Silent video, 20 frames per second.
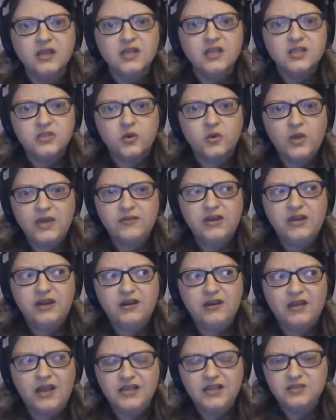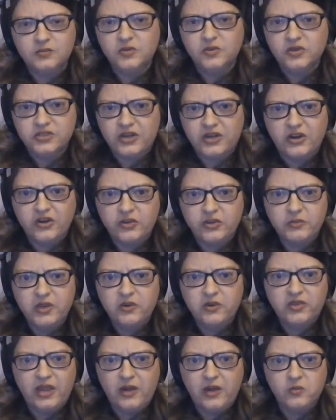So even Eisenberg's
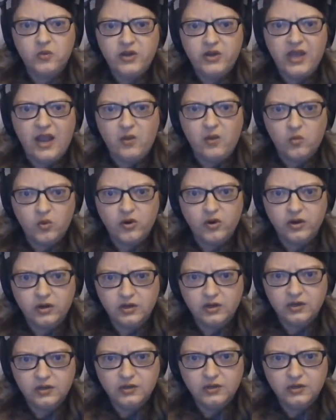argument then would not work